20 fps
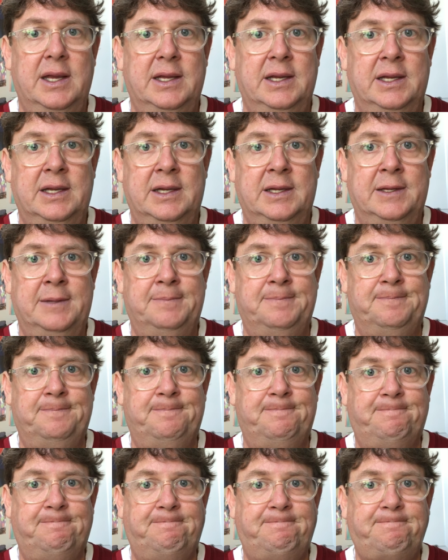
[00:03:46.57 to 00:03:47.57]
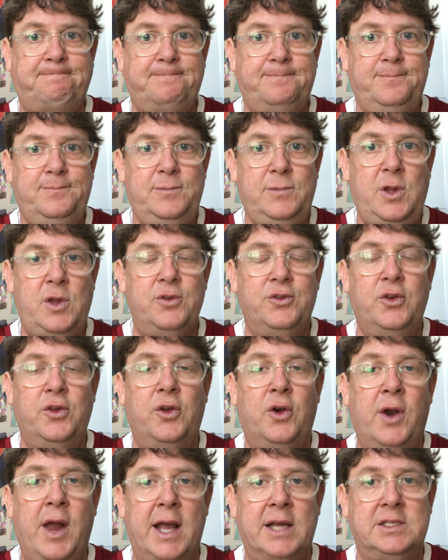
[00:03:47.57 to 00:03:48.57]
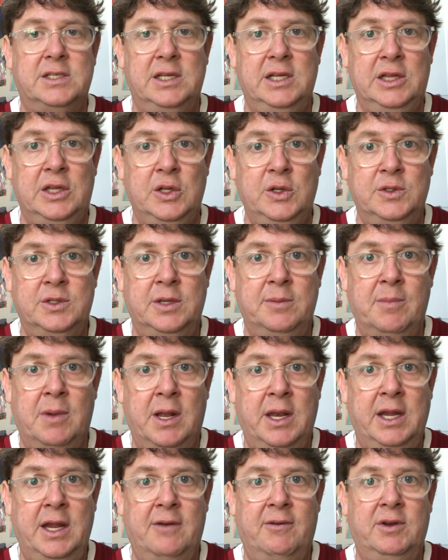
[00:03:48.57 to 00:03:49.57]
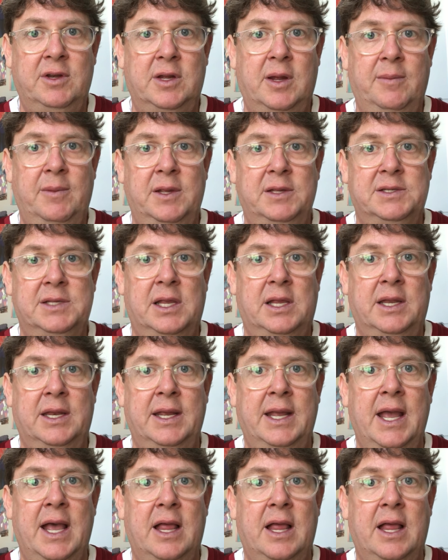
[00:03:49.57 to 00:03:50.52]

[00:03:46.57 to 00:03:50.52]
So they're actually losing money every time they sell a